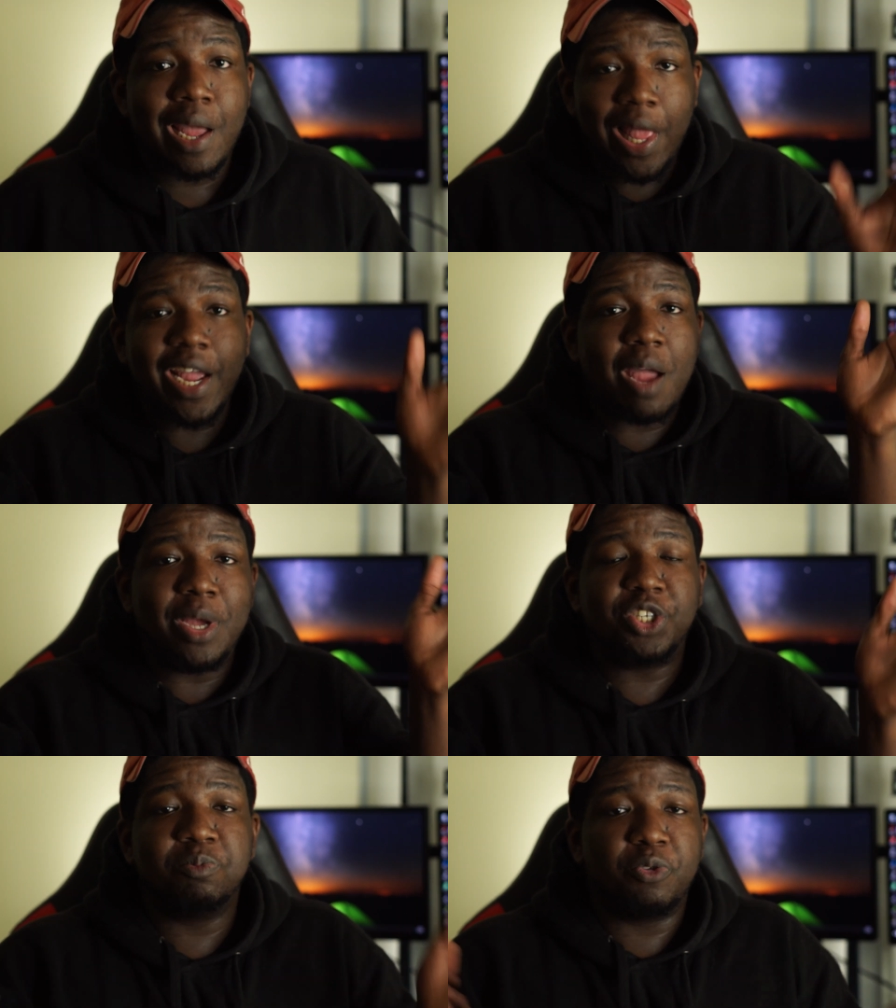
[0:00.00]
And like I
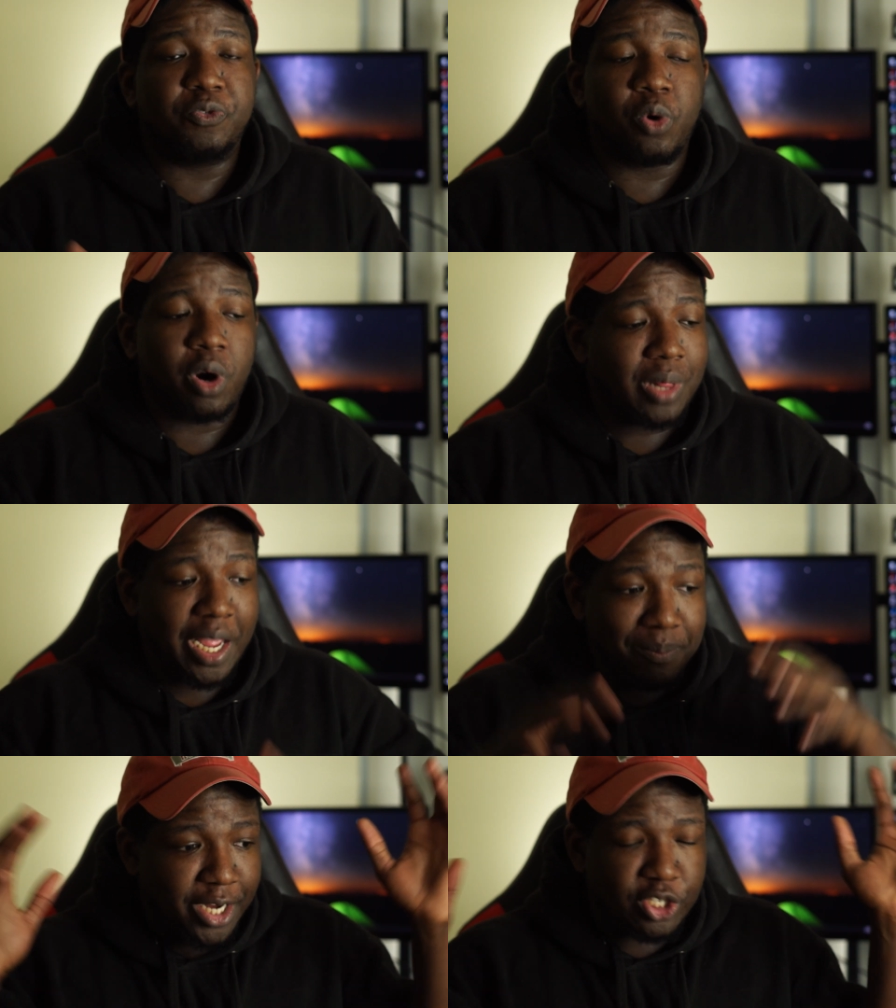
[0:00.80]
mentioned before,
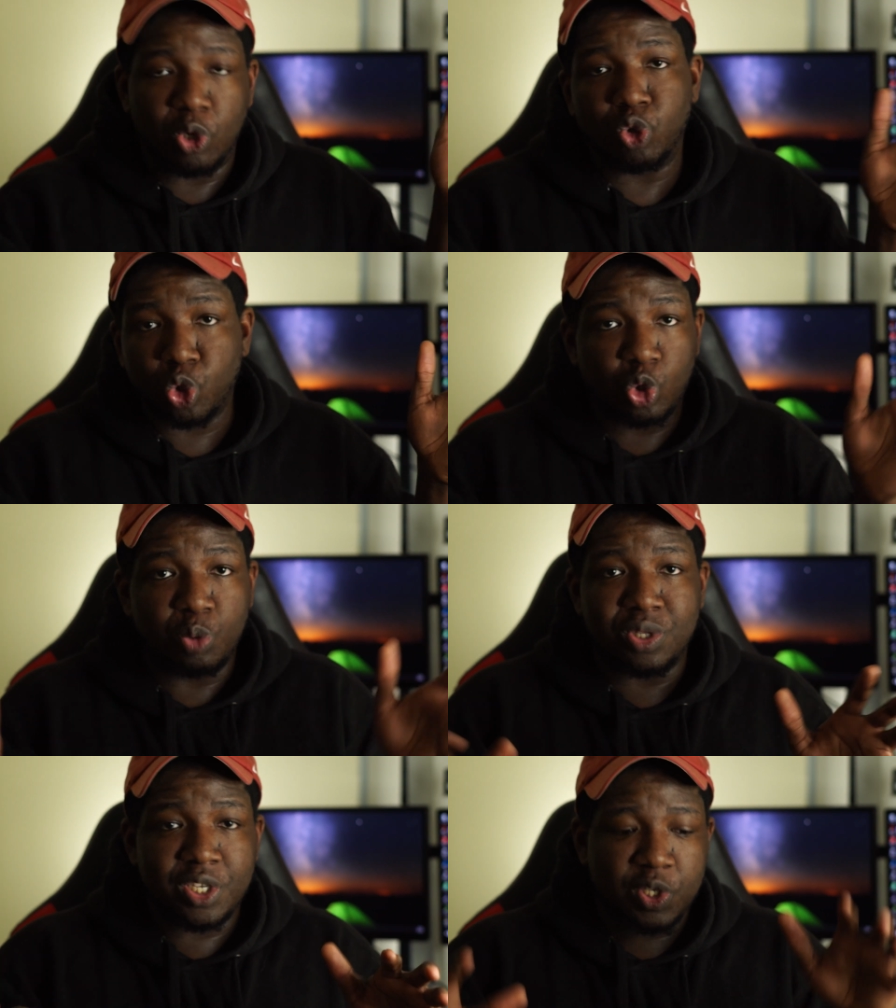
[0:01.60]
like many social
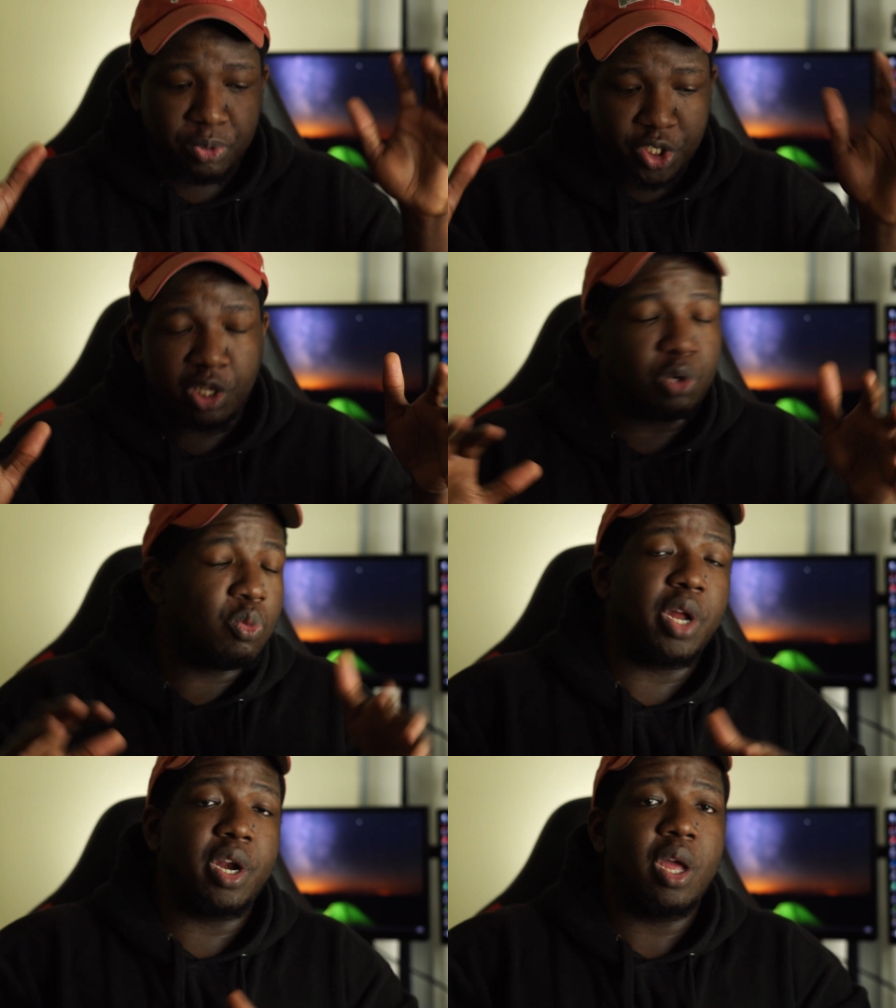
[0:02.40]
groups, this particular
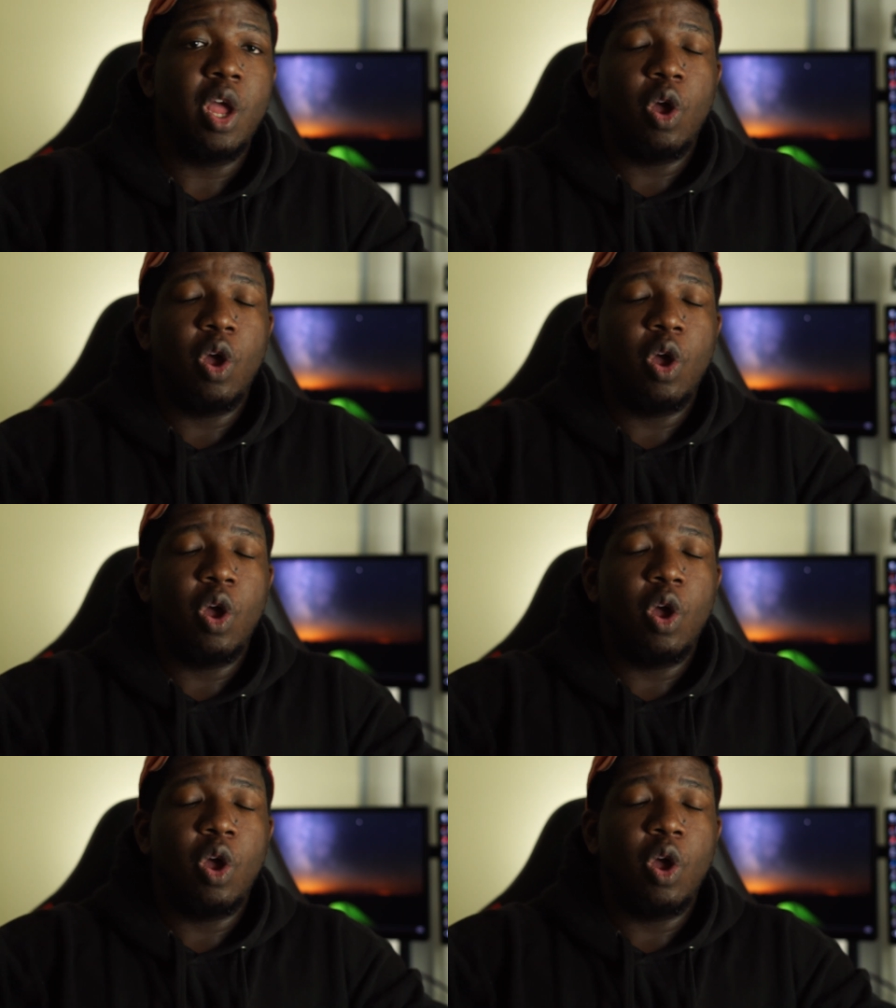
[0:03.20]
one